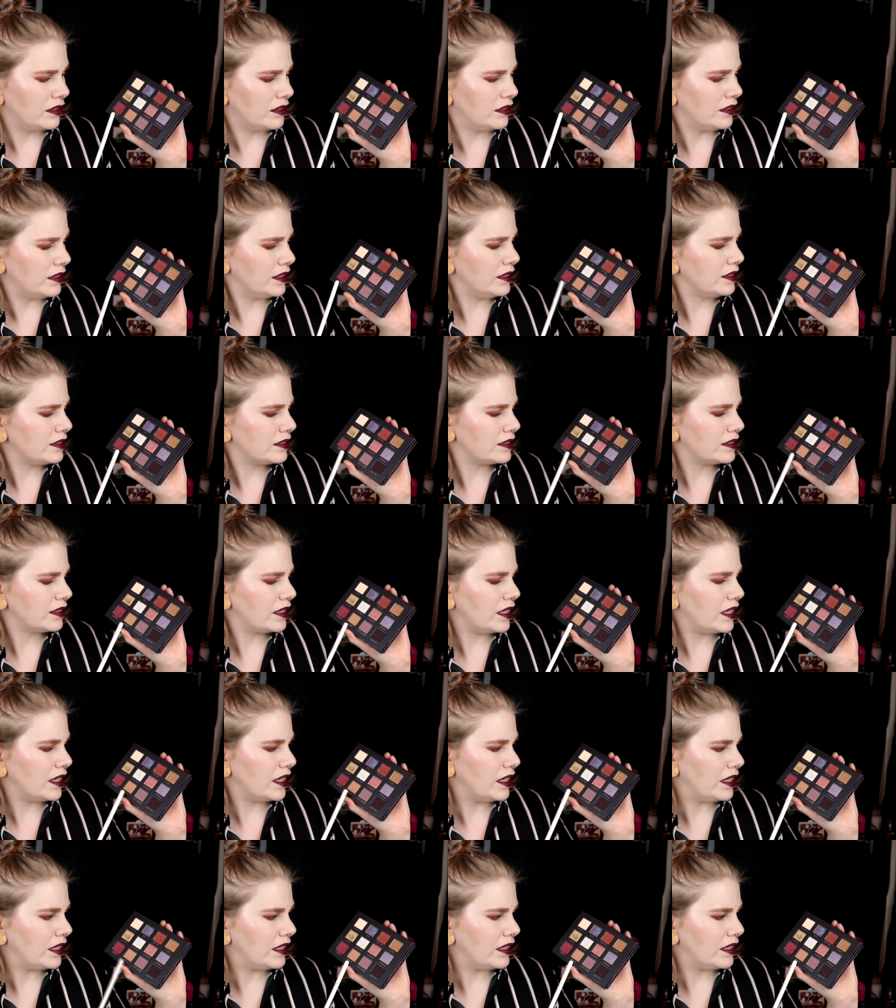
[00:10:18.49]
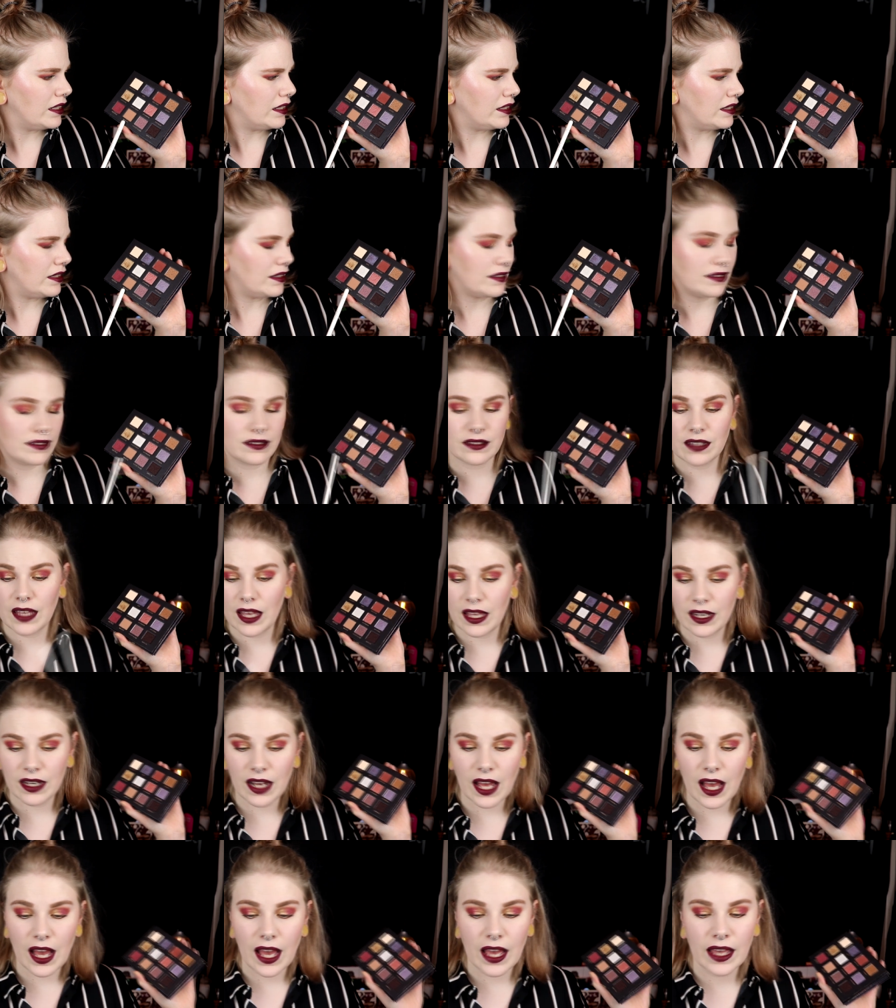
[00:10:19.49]
this and this.
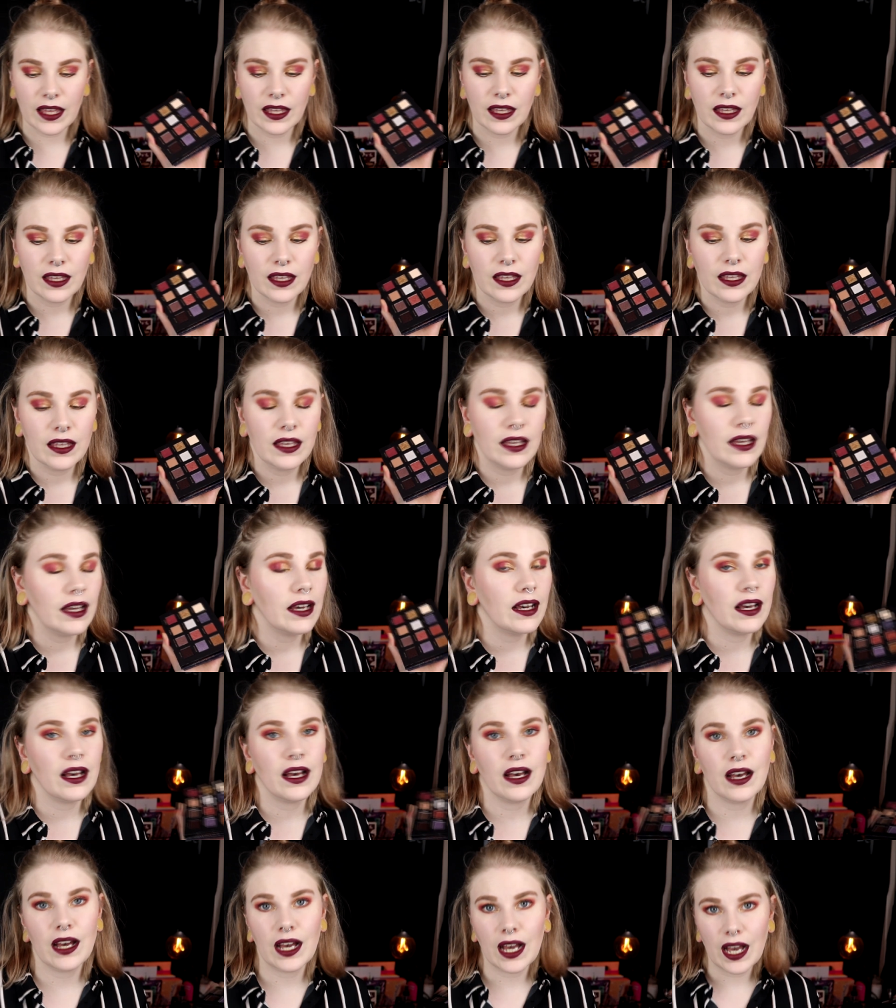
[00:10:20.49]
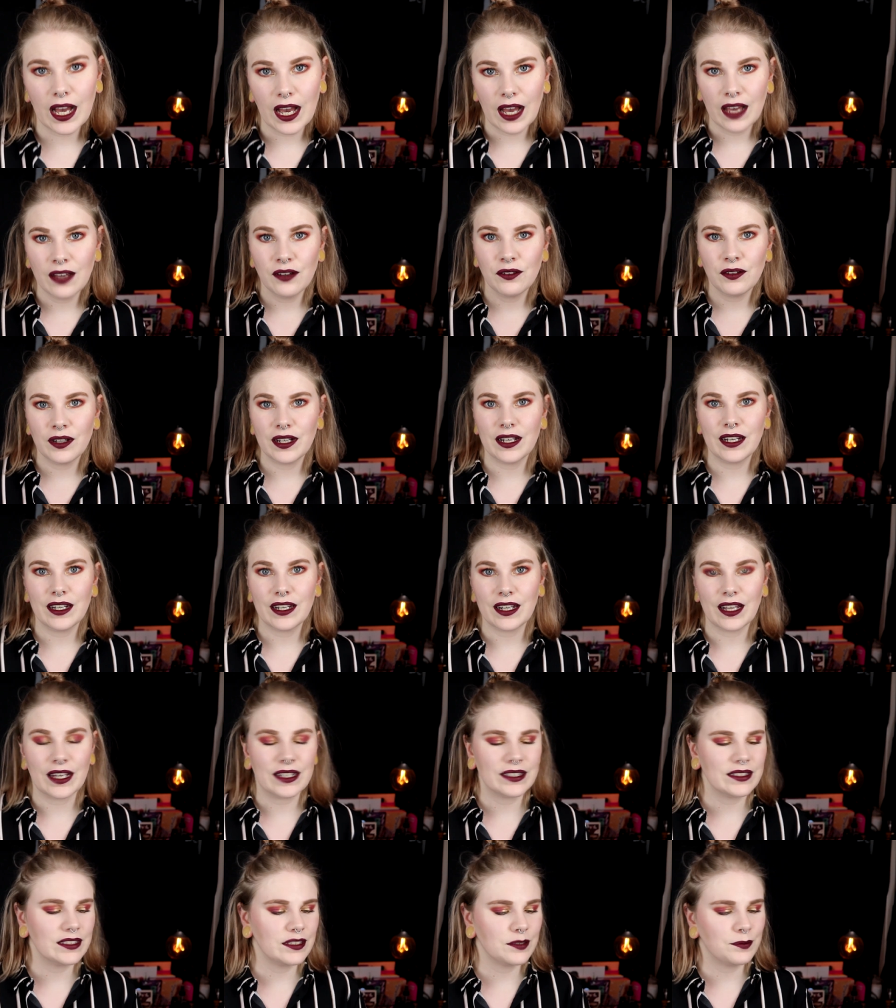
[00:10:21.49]
And I I really
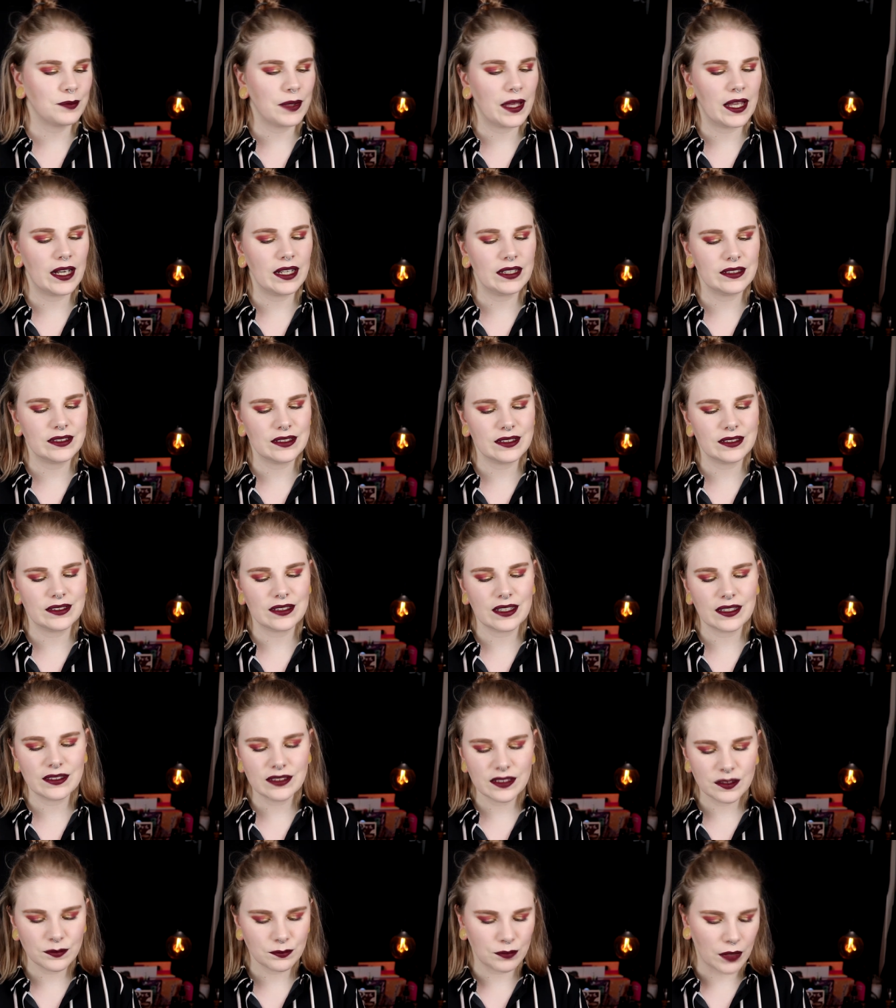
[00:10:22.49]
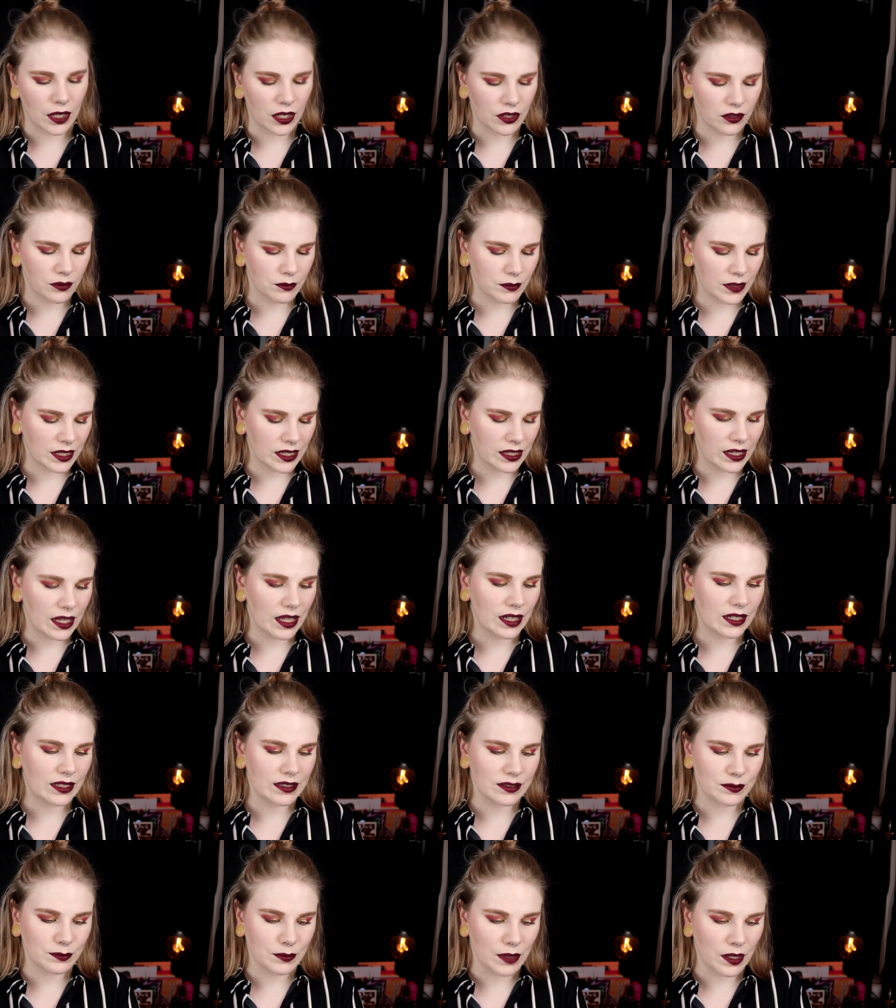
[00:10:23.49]
like this palette. It doesn't bother me that
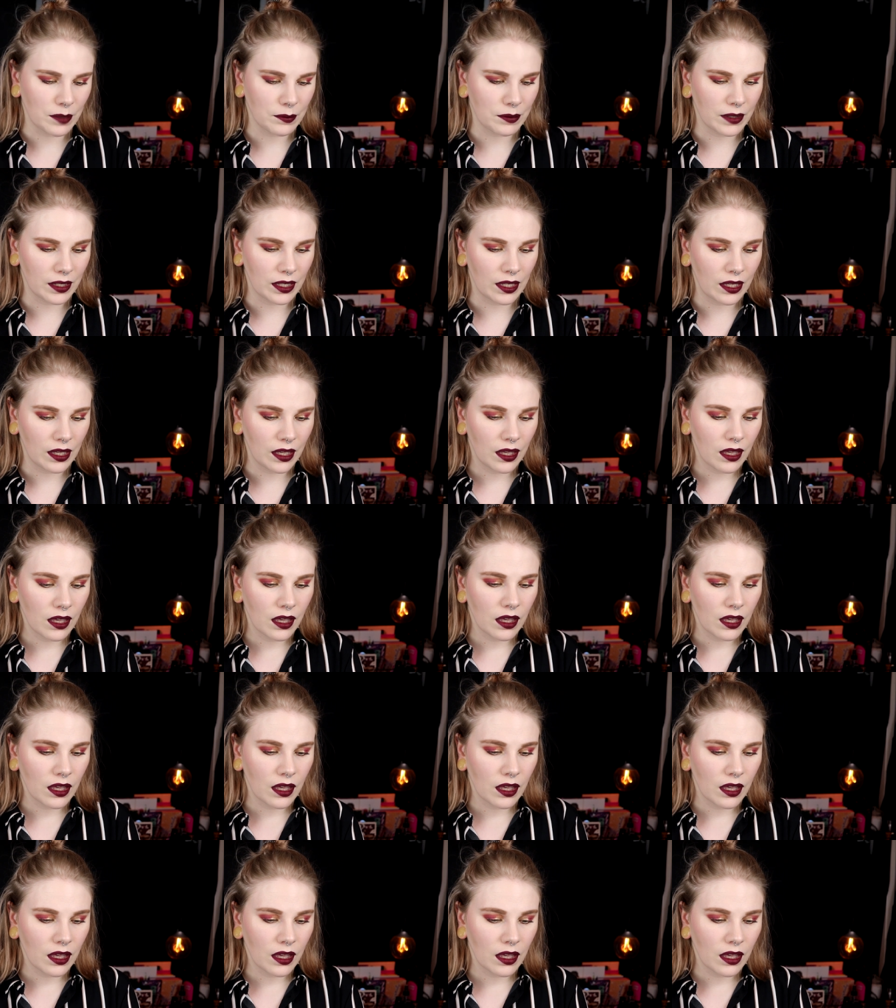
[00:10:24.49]
it's maybe